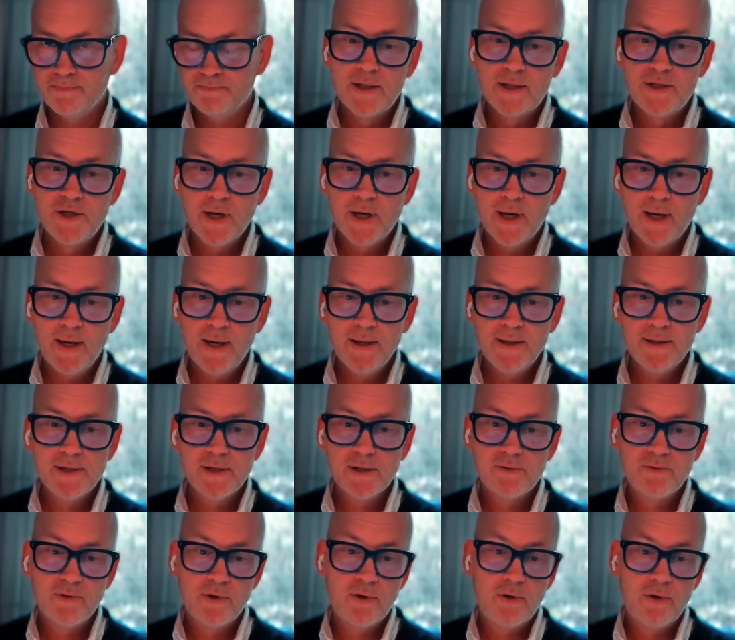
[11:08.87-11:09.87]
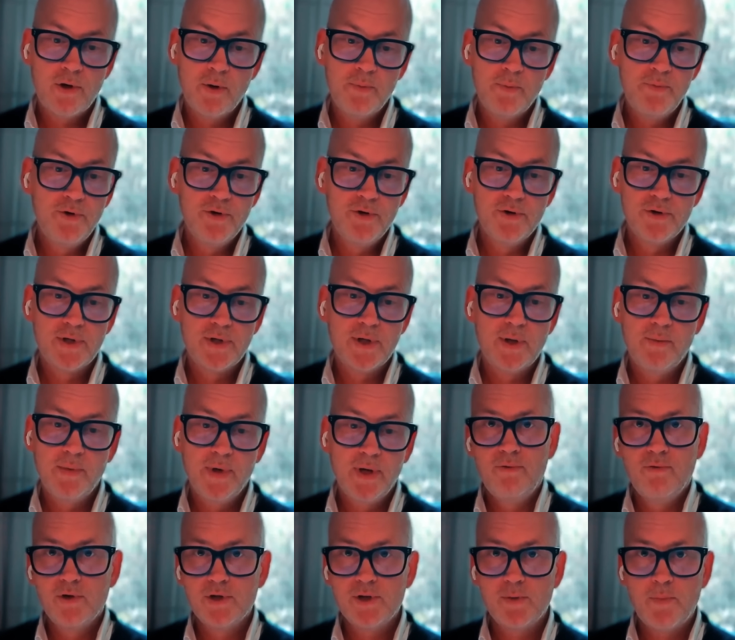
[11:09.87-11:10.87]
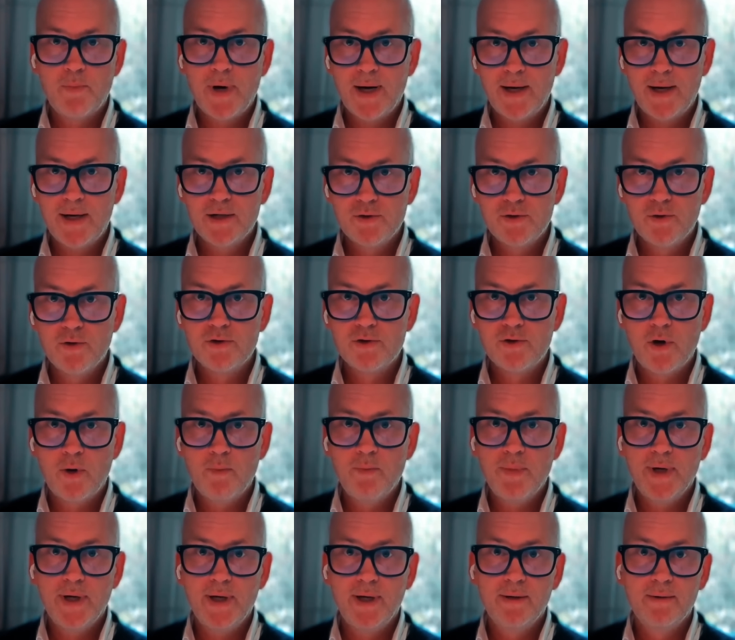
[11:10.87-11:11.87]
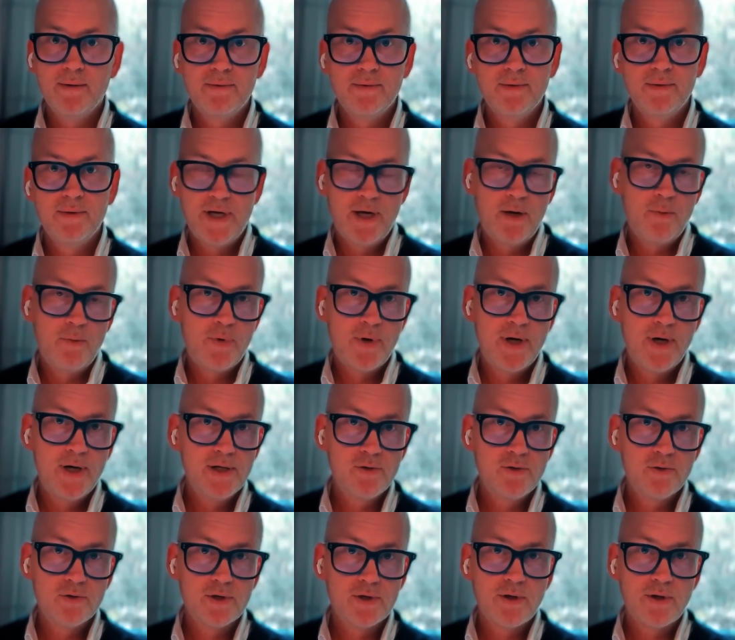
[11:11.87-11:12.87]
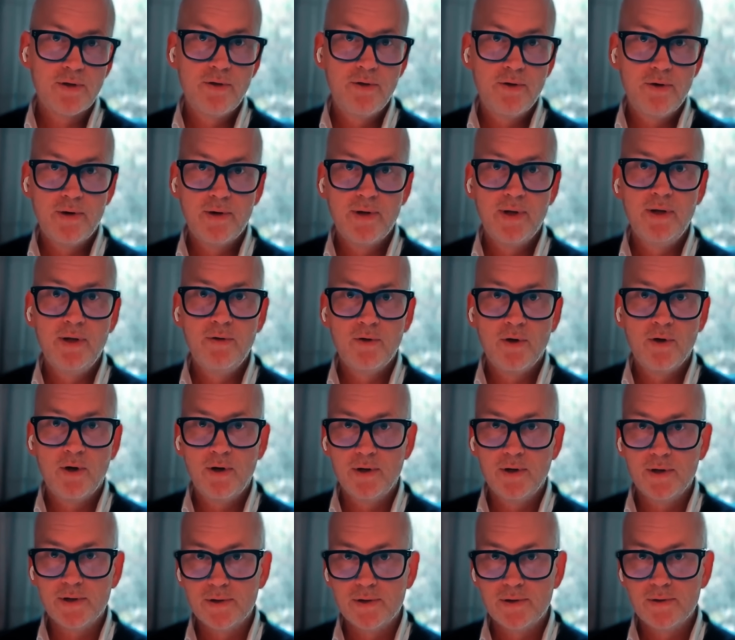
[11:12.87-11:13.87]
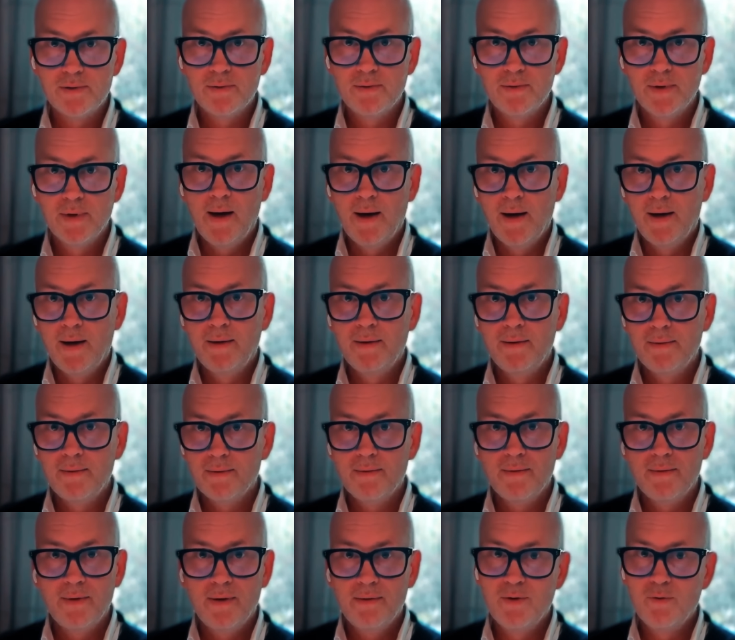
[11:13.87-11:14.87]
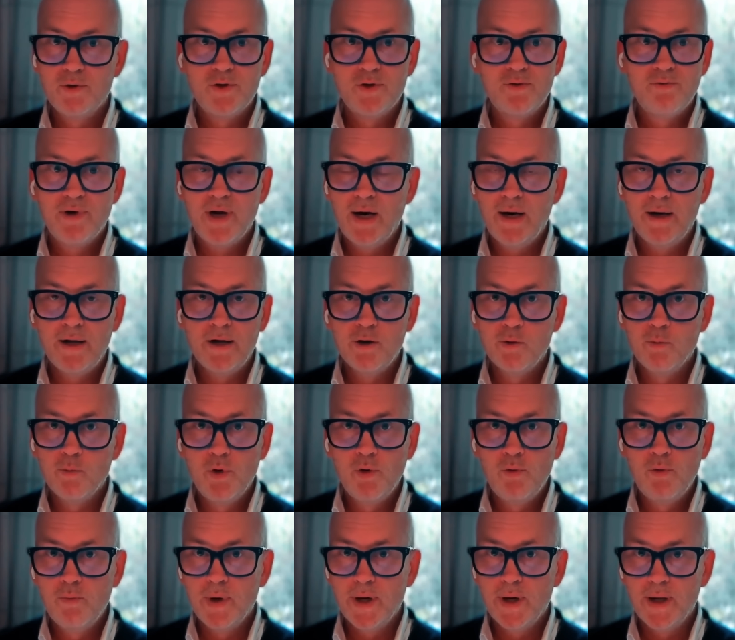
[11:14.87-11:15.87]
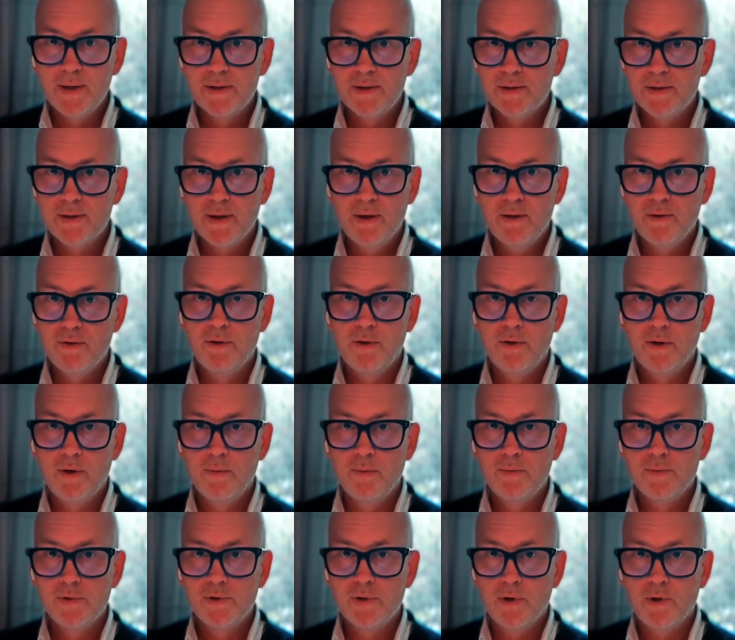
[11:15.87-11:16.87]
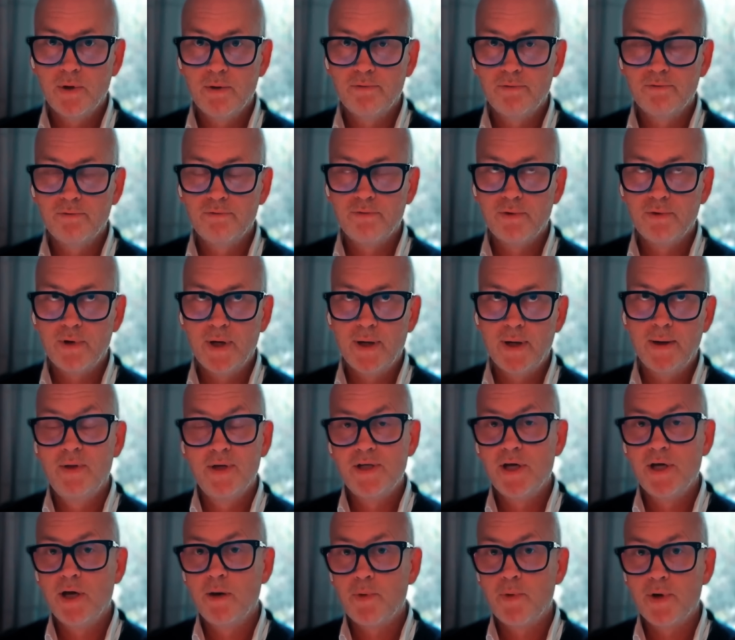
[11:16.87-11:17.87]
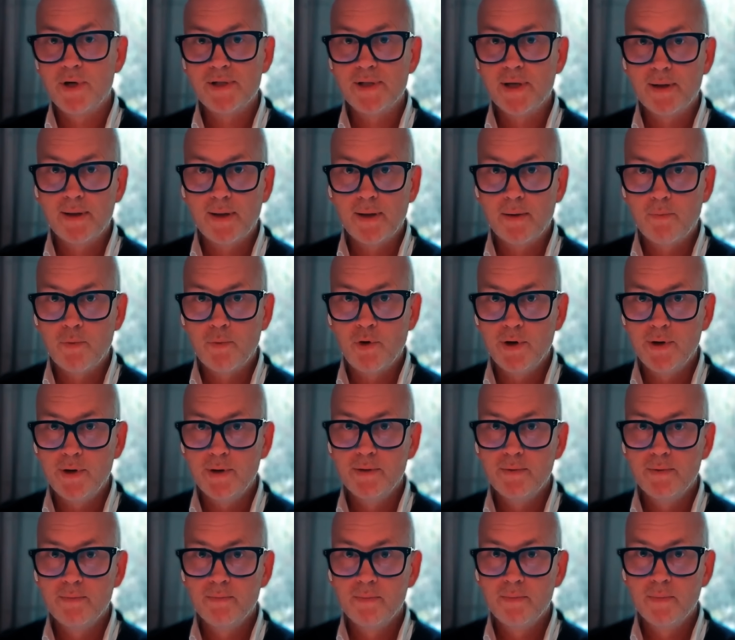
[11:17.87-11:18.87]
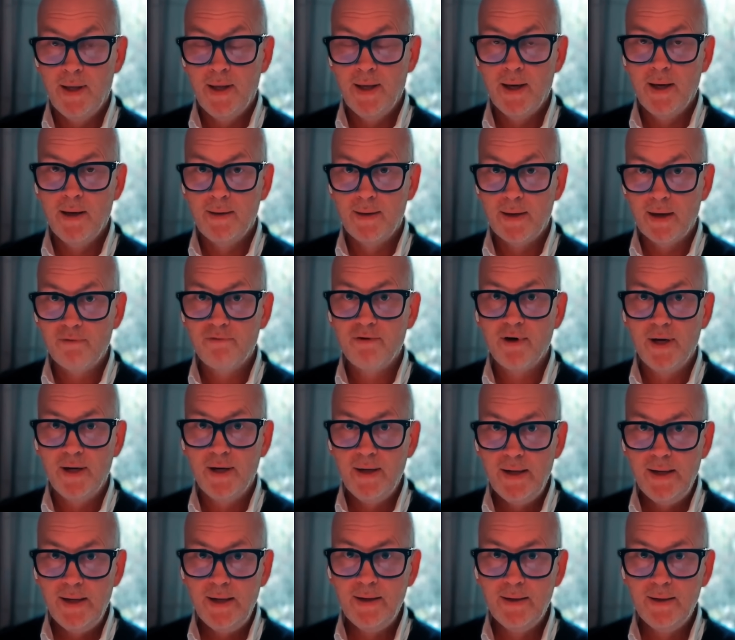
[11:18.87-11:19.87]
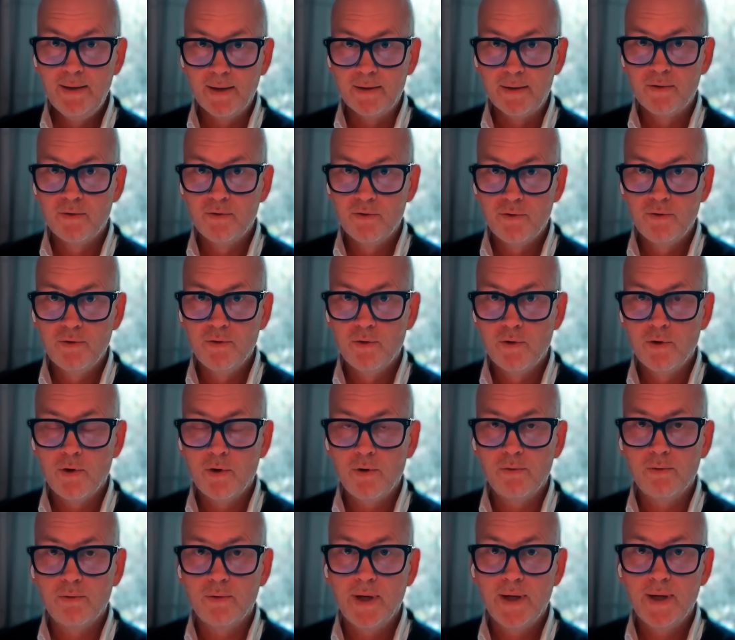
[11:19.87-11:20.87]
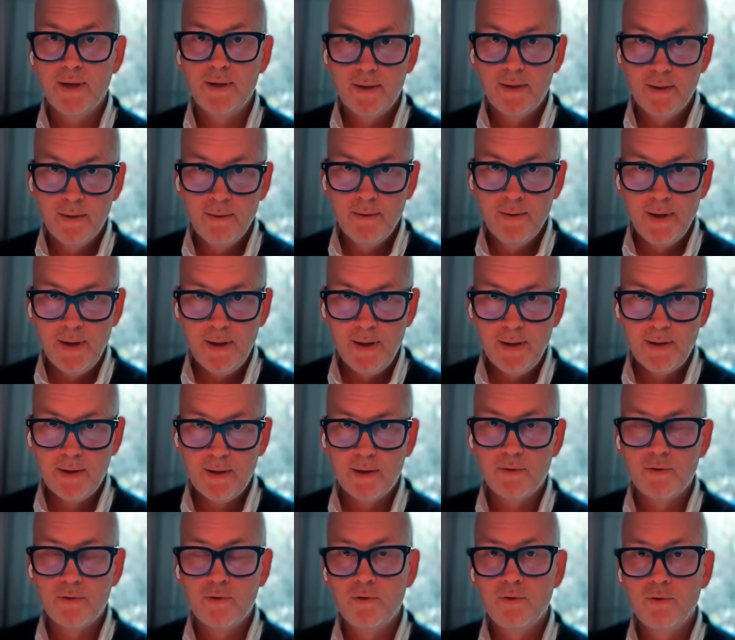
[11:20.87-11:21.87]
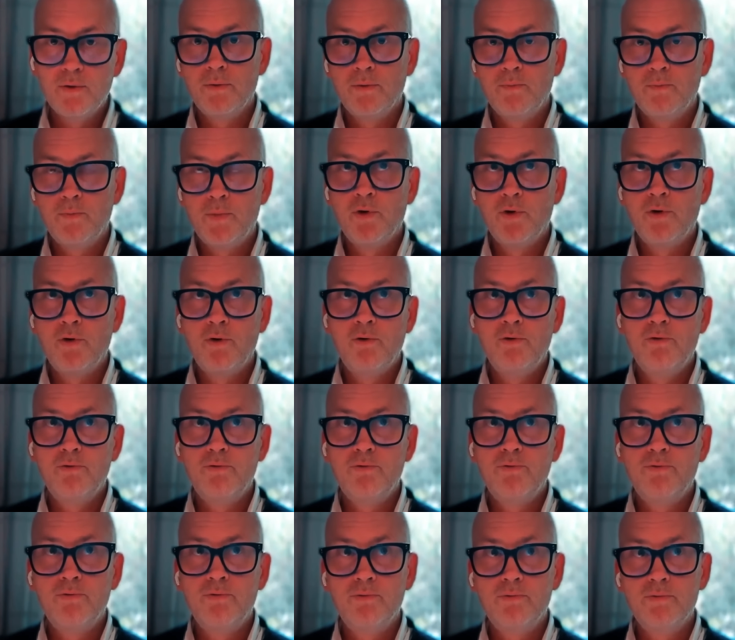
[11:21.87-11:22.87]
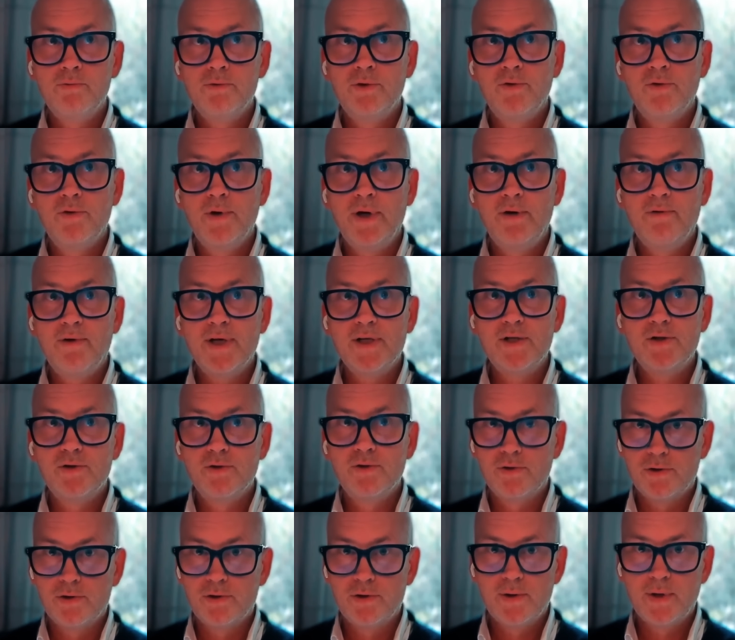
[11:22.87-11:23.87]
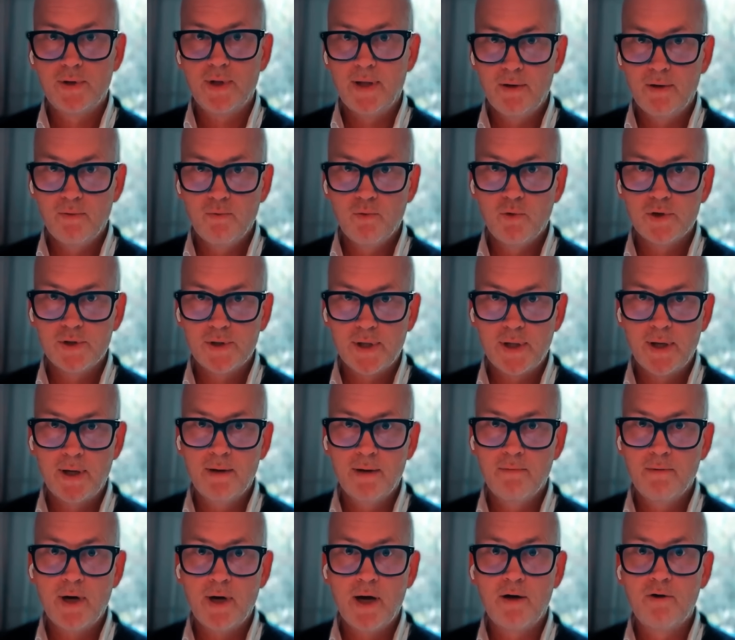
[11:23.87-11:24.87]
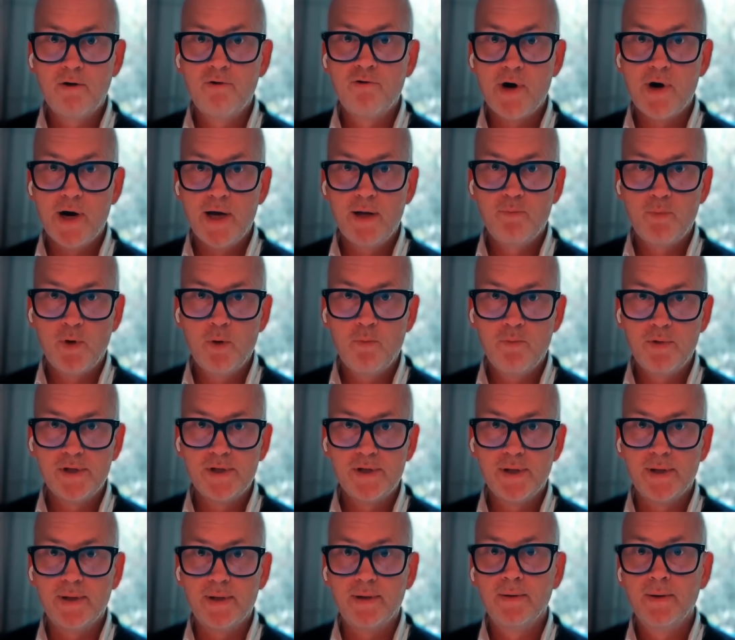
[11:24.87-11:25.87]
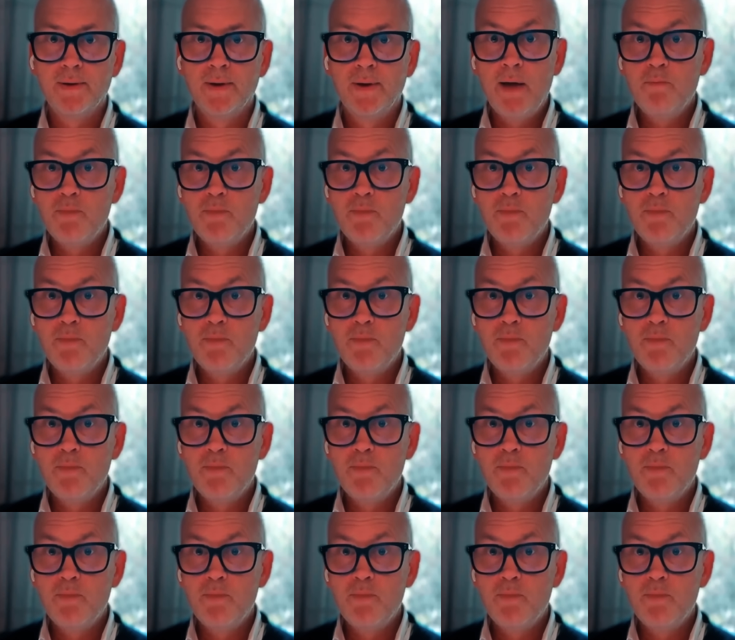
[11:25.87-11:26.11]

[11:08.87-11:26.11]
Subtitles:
The challenges were obvious. It was a packaged goods company. Share price was at $13. And there was very little movement in terms of the share price at that point. EA definitely needed to grow. It needed to prove to investors that it was a great publisher